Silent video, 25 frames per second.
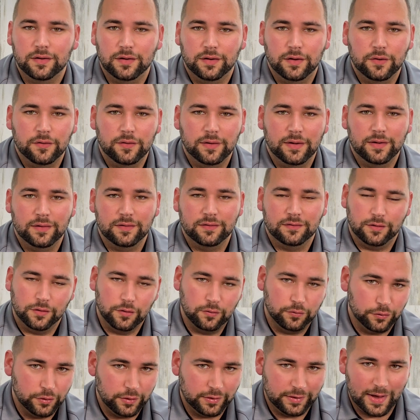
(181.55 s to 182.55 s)
to go ahead and
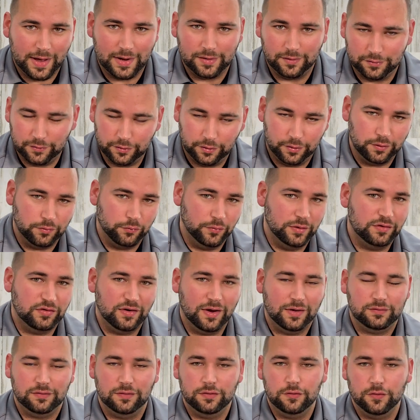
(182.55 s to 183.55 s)
go look at it. They're going to reach
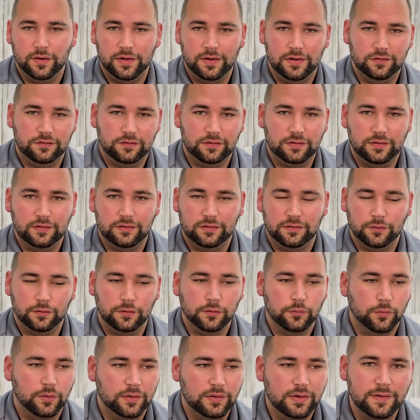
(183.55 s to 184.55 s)
out to their agents
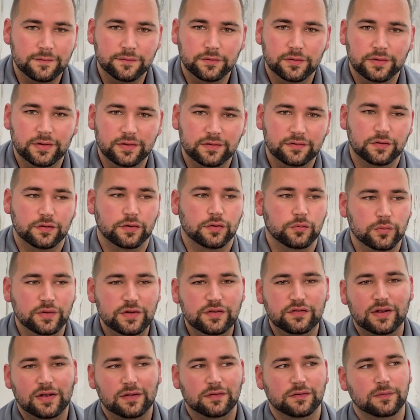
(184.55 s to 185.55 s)
or whatever it is. They're going to
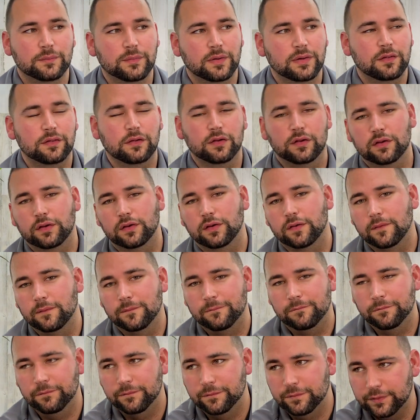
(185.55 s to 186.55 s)
reach out to somebody. They're going
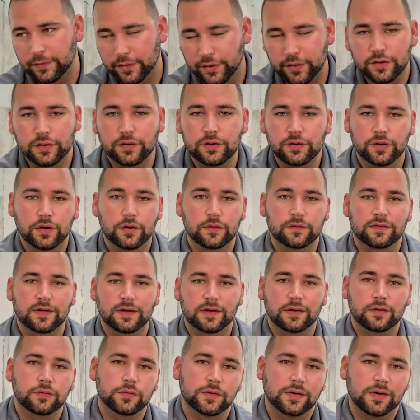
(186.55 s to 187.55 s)
to go
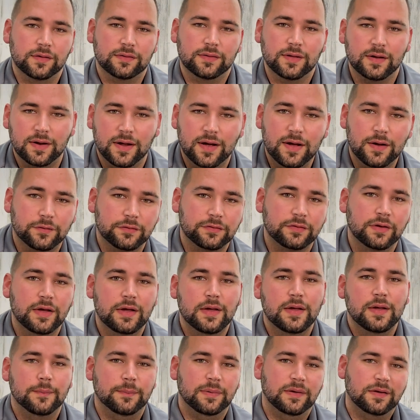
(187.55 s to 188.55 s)
take a look at that house
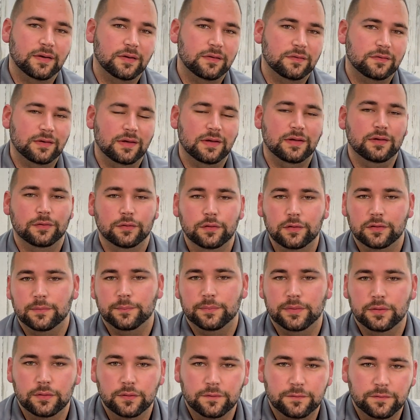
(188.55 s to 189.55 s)
because it
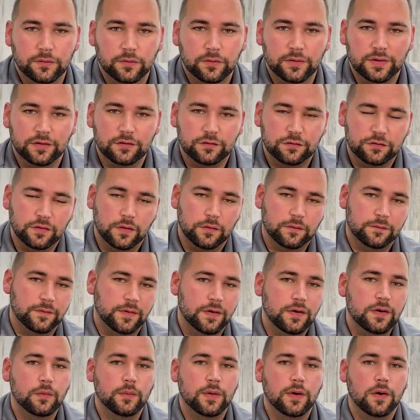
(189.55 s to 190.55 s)
looked beautiful and showed
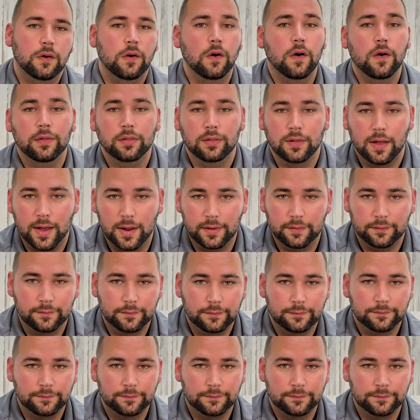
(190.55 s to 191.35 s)
very well online.